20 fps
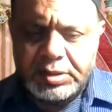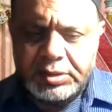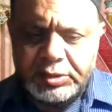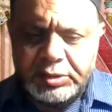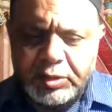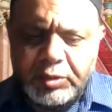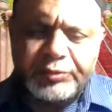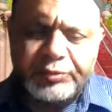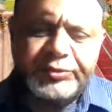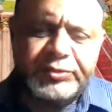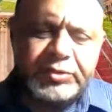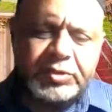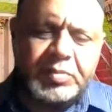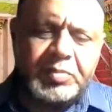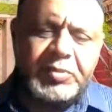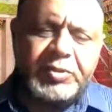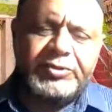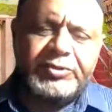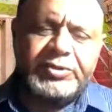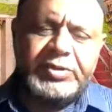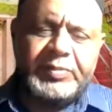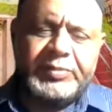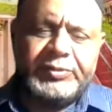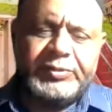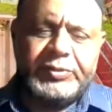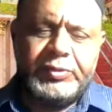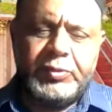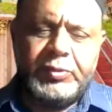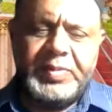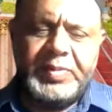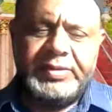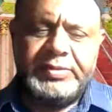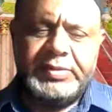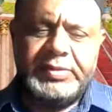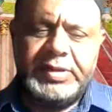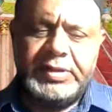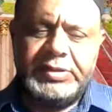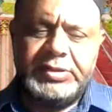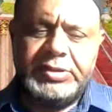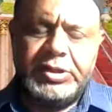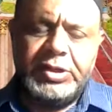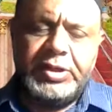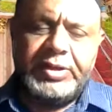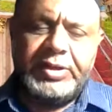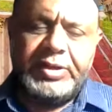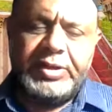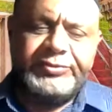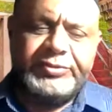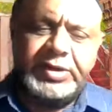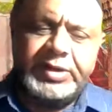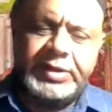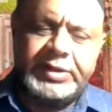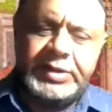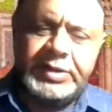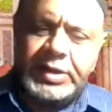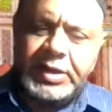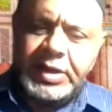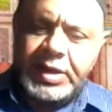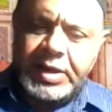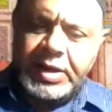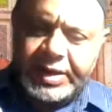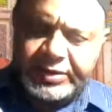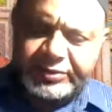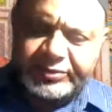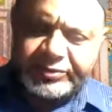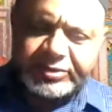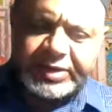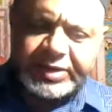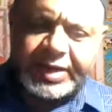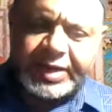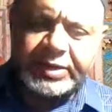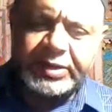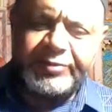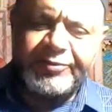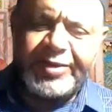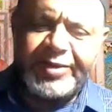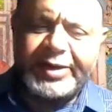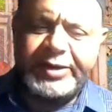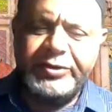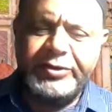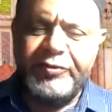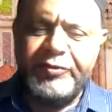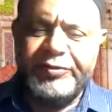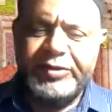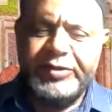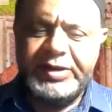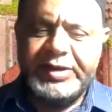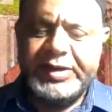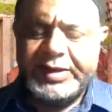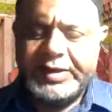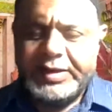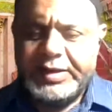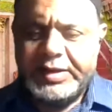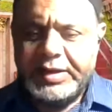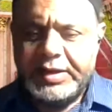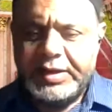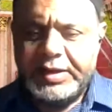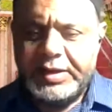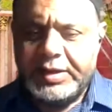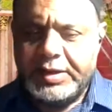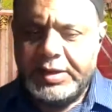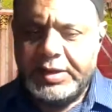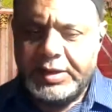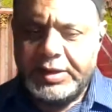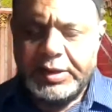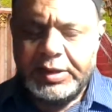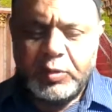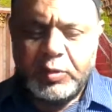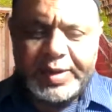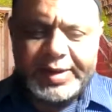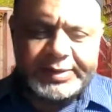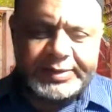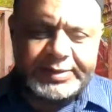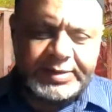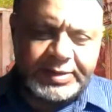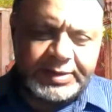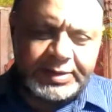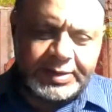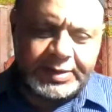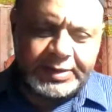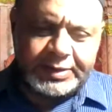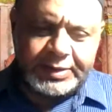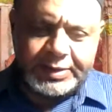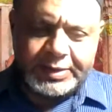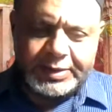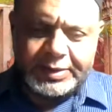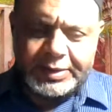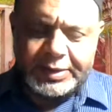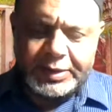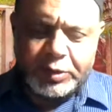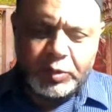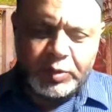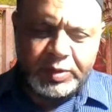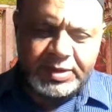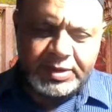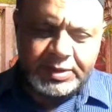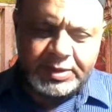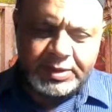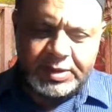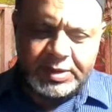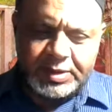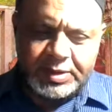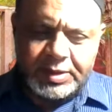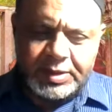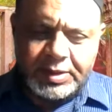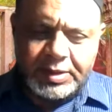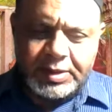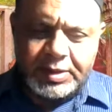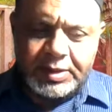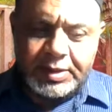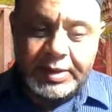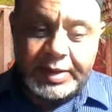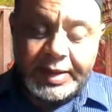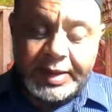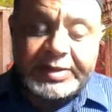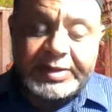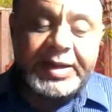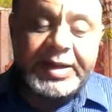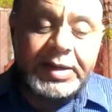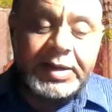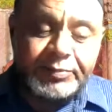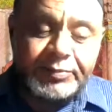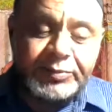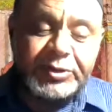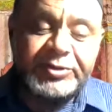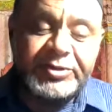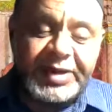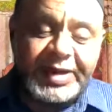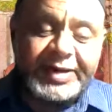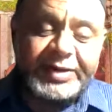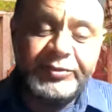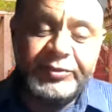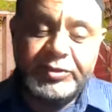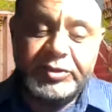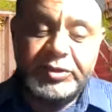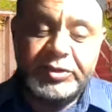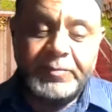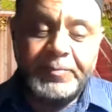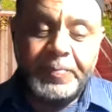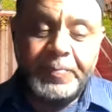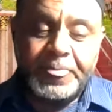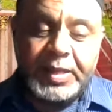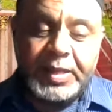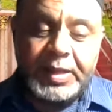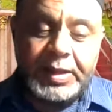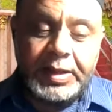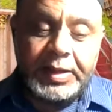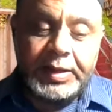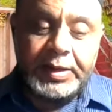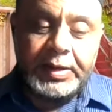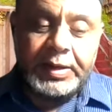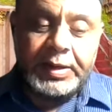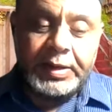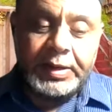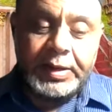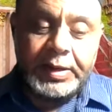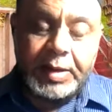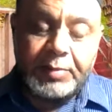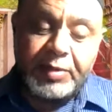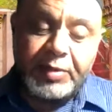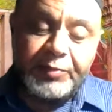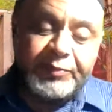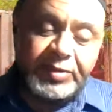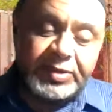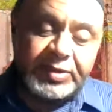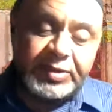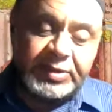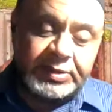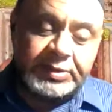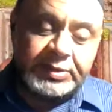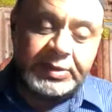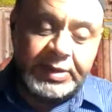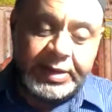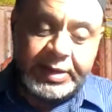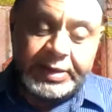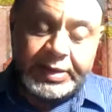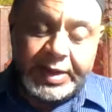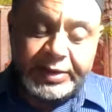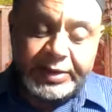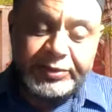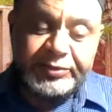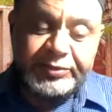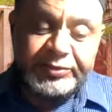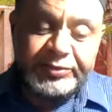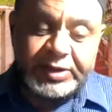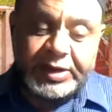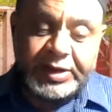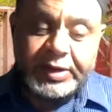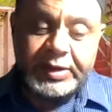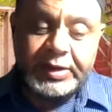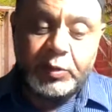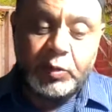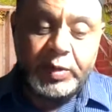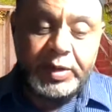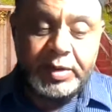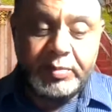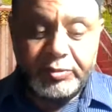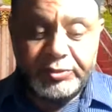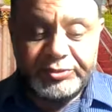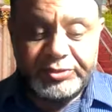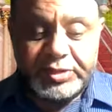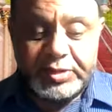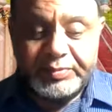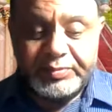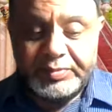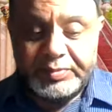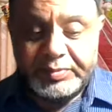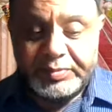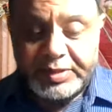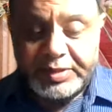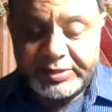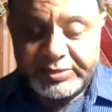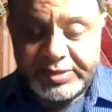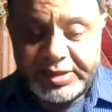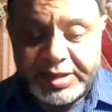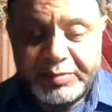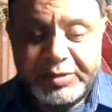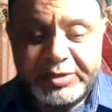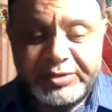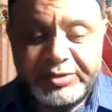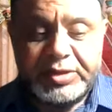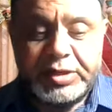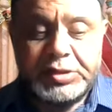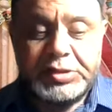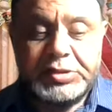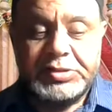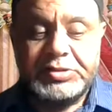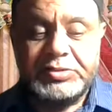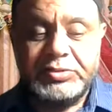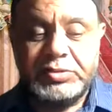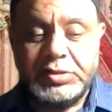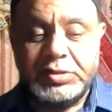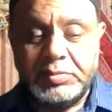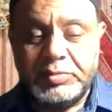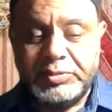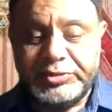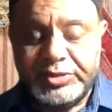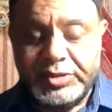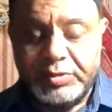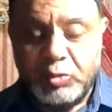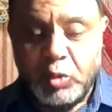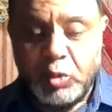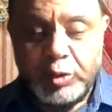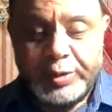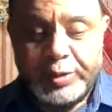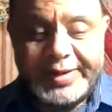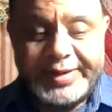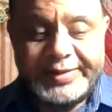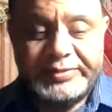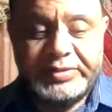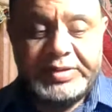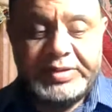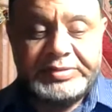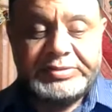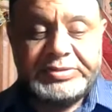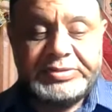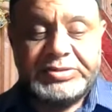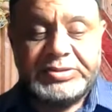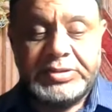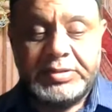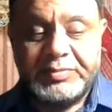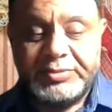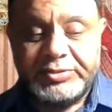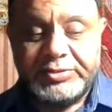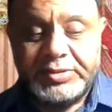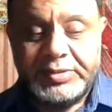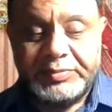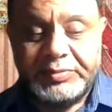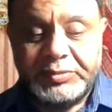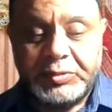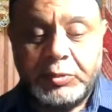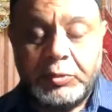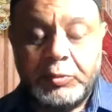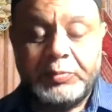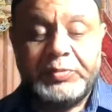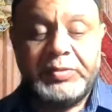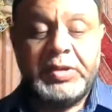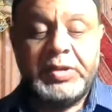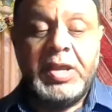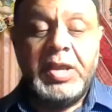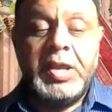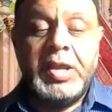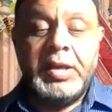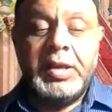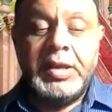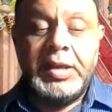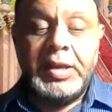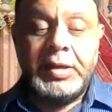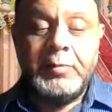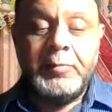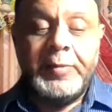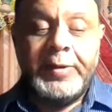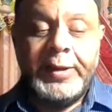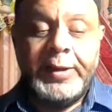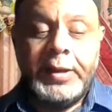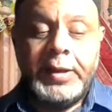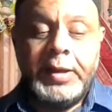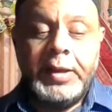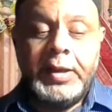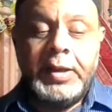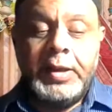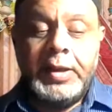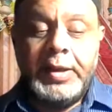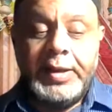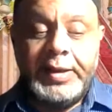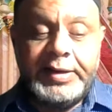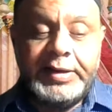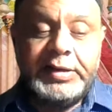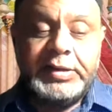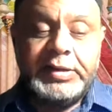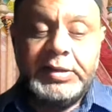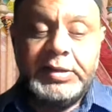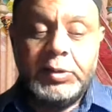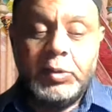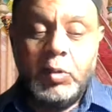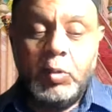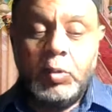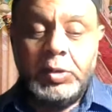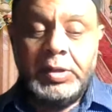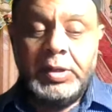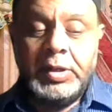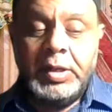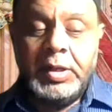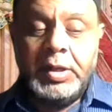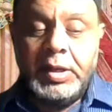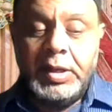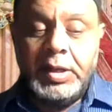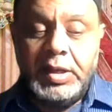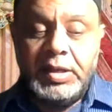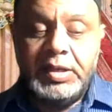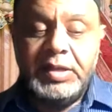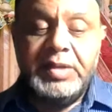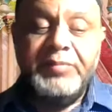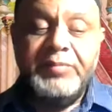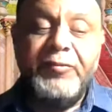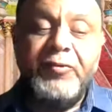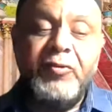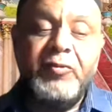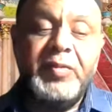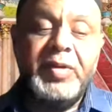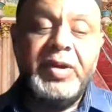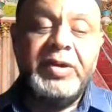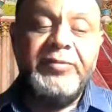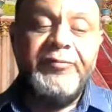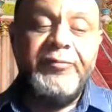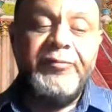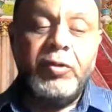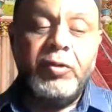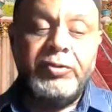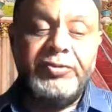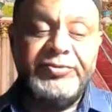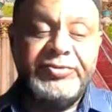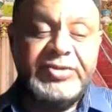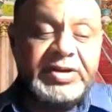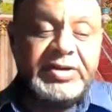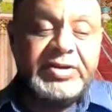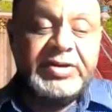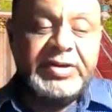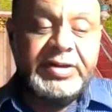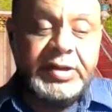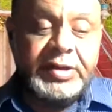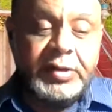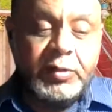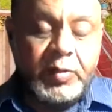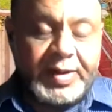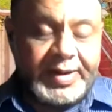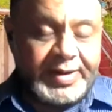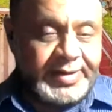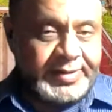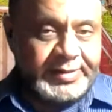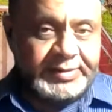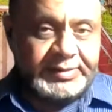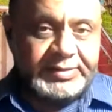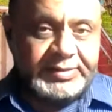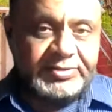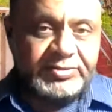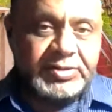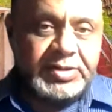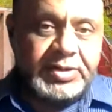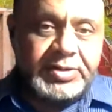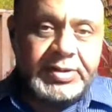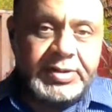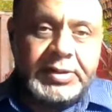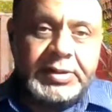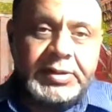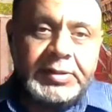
those Muslims who basically theologically understand the value of equality and equity can take up the challenge and come up with an understanding where Muslim Islamic centers and Muslim organizations and Muslim groups can play a leading role in the movement for gender equality in this country.